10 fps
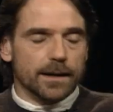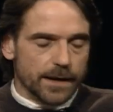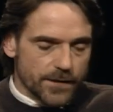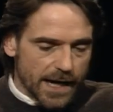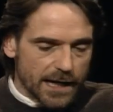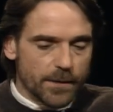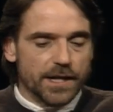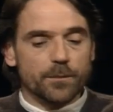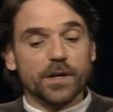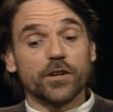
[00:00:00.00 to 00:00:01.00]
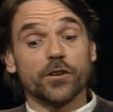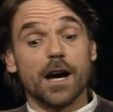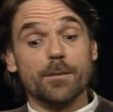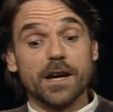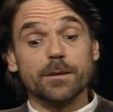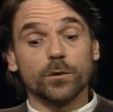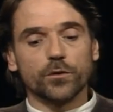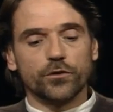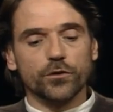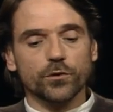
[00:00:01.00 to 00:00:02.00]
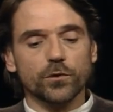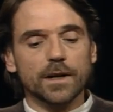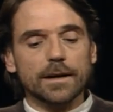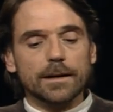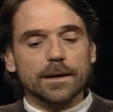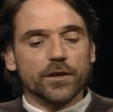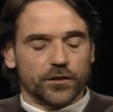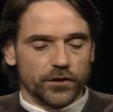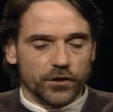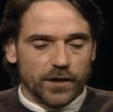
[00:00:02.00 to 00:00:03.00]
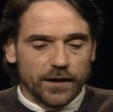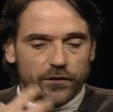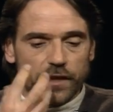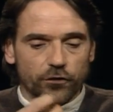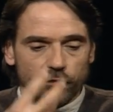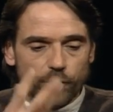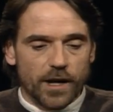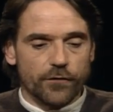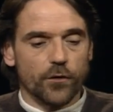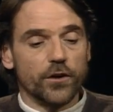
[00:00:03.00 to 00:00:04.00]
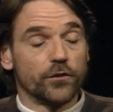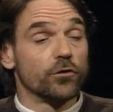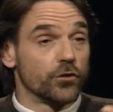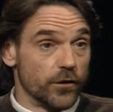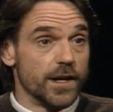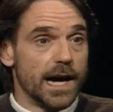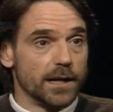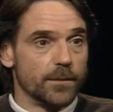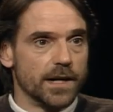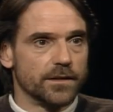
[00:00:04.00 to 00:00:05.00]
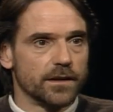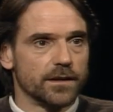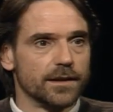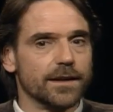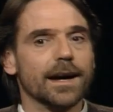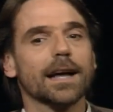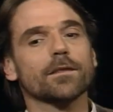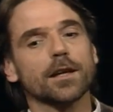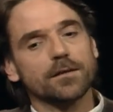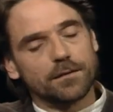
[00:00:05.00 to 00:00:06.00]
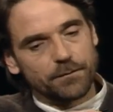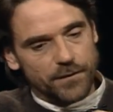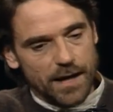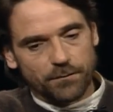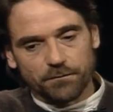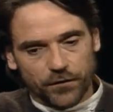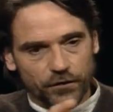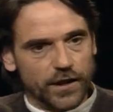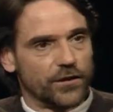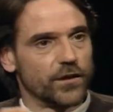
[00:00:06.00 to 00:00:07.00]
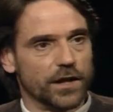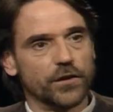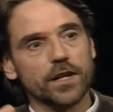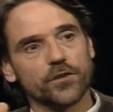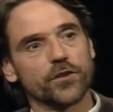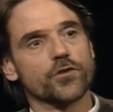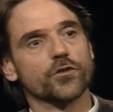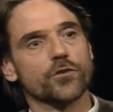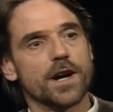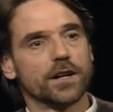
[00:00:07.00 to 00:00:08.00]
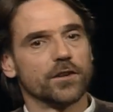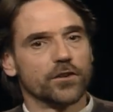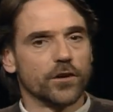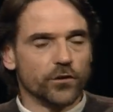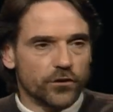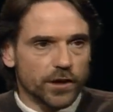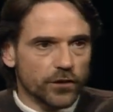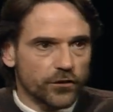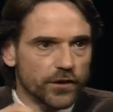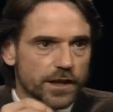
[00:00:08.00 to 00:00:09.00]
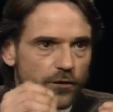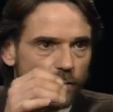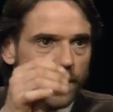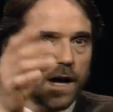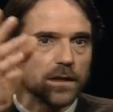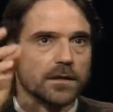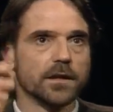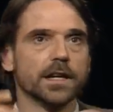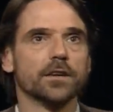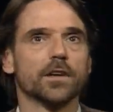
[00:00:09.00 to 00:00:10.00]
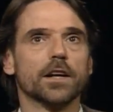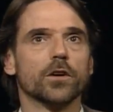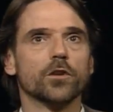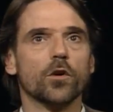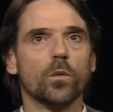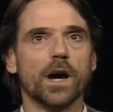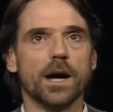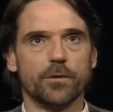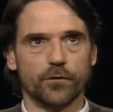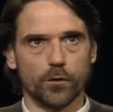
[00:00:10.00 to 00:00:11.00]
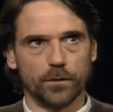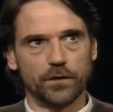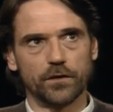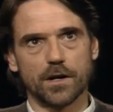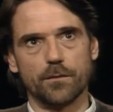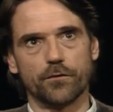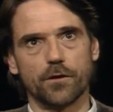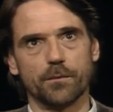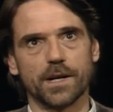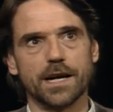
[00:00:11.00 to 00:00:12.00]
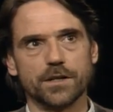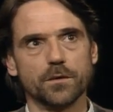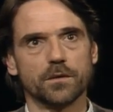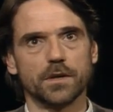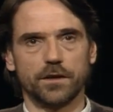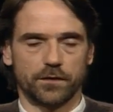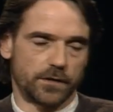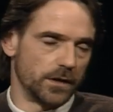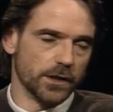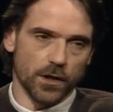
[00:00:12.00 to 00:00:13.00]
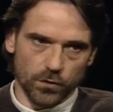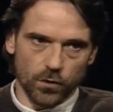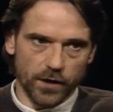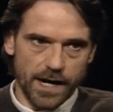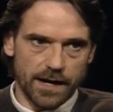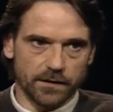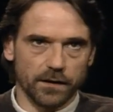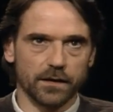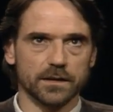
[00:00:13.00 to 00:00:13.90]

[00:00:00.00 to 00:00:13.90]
in the animated picture, I'm able to suggest things through my voice to the animator, and then that suggests ideas to the director, so it'll seeds plant things. I don't know where performances come from, but it's certainly not all the actor.